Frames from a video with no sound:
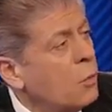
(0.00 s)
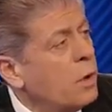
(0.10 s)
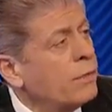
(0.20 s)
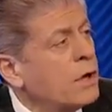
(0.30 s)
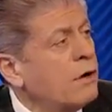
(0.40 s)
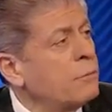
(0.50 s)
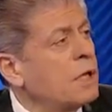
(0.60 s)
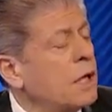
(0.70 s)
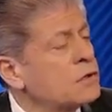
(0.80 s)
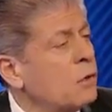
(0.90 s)
When the
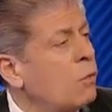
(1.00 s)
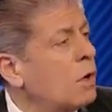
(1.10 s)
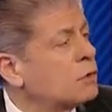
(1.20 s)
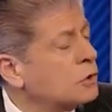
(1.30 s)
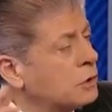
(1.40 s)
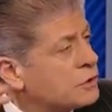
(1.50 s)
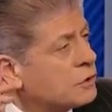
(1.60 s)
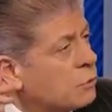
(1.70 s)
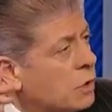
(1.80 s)
government gets a warrant to listen